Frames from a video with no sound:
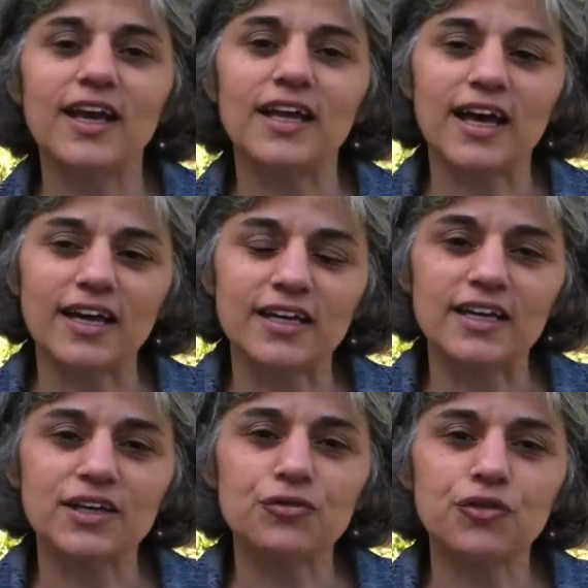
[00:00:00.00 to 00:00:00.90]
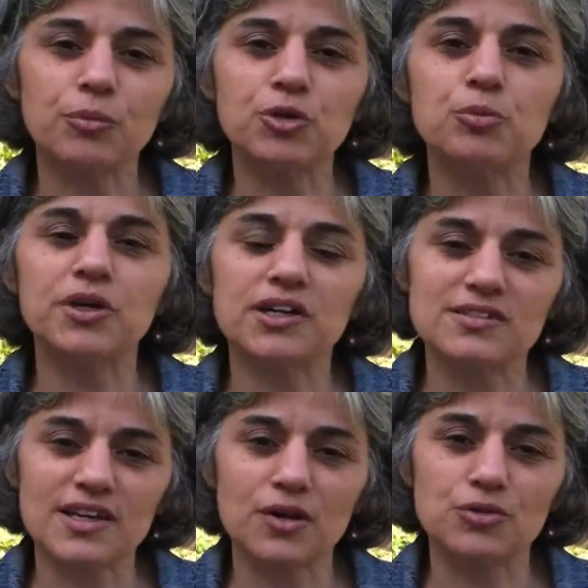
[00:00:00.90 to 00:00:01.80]
and I hid from you
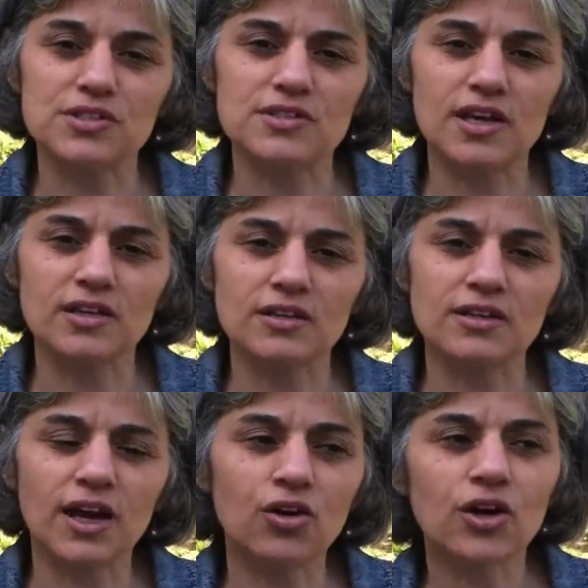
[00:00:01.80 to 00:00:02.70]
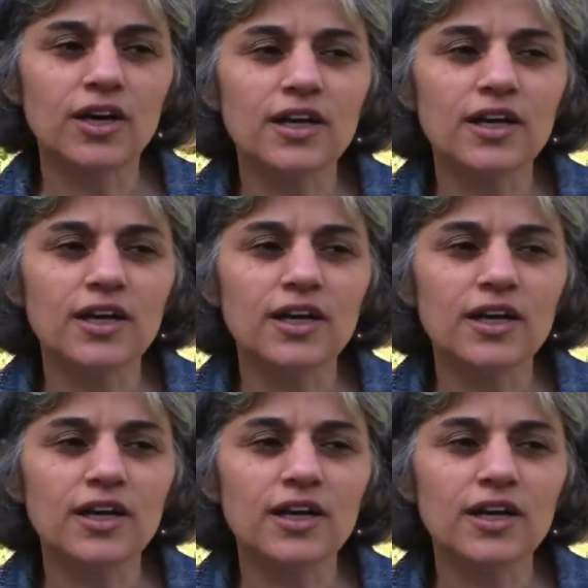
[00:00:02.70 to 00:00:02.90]
because I was naked. Now,